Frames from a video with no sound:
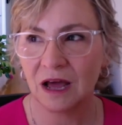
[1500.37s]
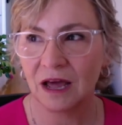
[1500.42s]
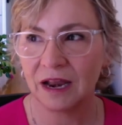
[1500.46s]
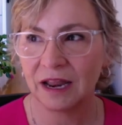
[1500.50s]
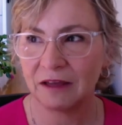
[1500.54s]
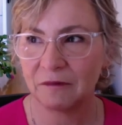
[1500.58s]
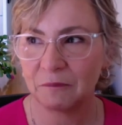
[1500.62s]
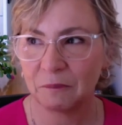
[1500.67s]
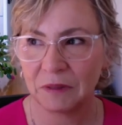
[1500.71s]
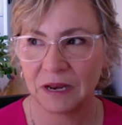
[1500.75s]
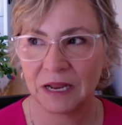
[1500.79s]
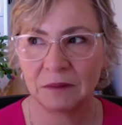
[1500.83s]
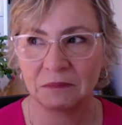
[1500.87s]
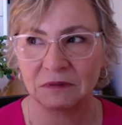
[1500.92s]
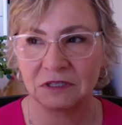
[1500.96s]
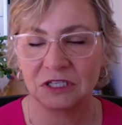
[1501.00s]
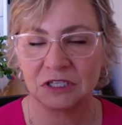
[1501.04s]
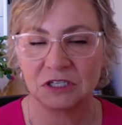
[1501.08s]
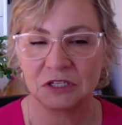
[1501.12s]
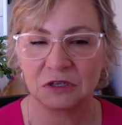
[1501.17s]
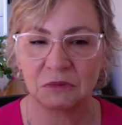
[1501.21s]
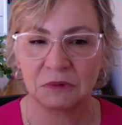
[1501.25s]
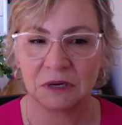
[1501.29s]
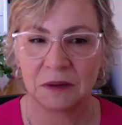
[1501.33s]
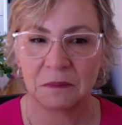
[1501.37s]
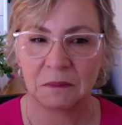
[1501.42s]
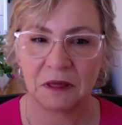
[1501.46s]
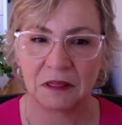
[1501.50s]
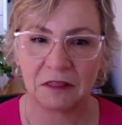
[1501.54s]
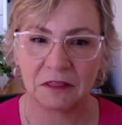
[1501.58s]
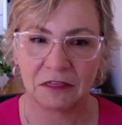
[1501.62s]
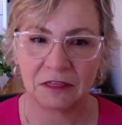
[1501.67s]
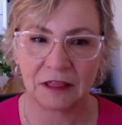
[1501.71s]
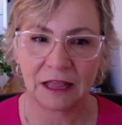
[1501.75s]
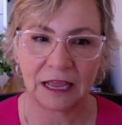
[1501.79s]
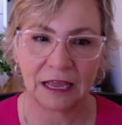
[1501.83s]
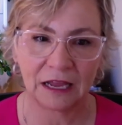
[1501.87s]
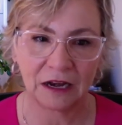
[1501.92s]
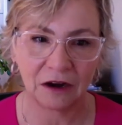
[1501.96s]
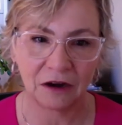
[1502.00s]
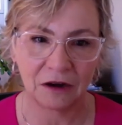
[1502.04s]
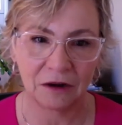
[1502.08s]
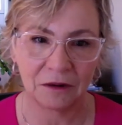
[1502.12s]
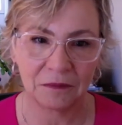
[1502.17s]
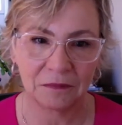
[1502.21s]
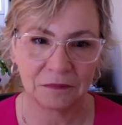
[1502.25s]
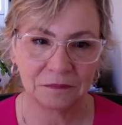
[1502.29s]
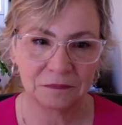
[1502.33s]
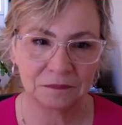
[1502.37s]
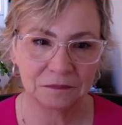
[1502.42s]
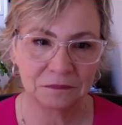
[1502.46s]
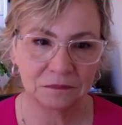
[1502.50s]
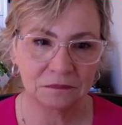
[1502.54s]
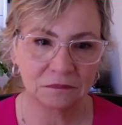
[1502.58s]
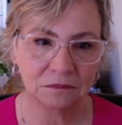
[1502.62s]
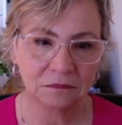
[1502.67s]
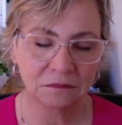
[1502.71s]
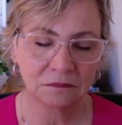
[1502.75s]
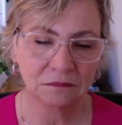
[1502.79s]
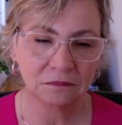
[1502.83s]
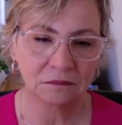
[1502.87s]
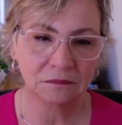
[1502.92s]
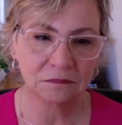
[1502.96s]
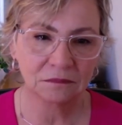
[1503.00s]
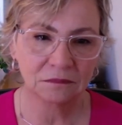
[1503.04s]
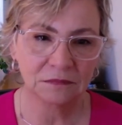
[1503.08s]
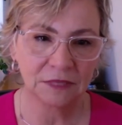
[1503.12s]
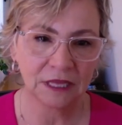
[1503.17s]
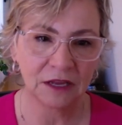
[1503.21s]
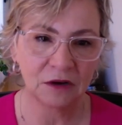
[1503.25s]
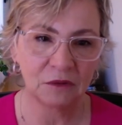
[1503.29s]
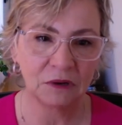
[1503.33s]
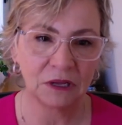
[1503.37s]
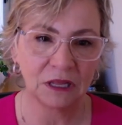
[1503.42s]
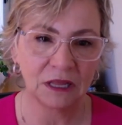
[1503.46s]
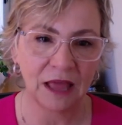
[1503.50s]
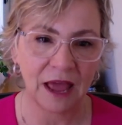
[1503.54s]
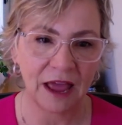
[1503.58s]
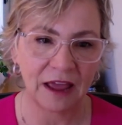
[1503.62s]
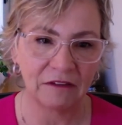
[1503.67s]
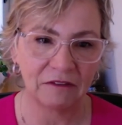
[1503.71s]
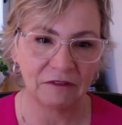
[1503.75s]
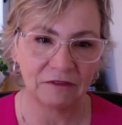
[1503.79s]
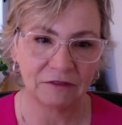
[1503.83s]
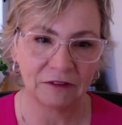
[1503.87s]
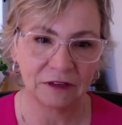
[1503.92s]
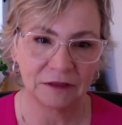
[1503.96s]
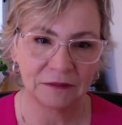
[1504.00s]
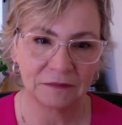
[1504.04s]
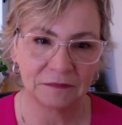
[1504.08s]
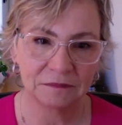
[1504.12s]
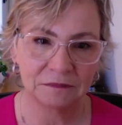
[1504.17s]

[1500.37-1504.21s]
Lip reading: not have been able to do it a month later in real life.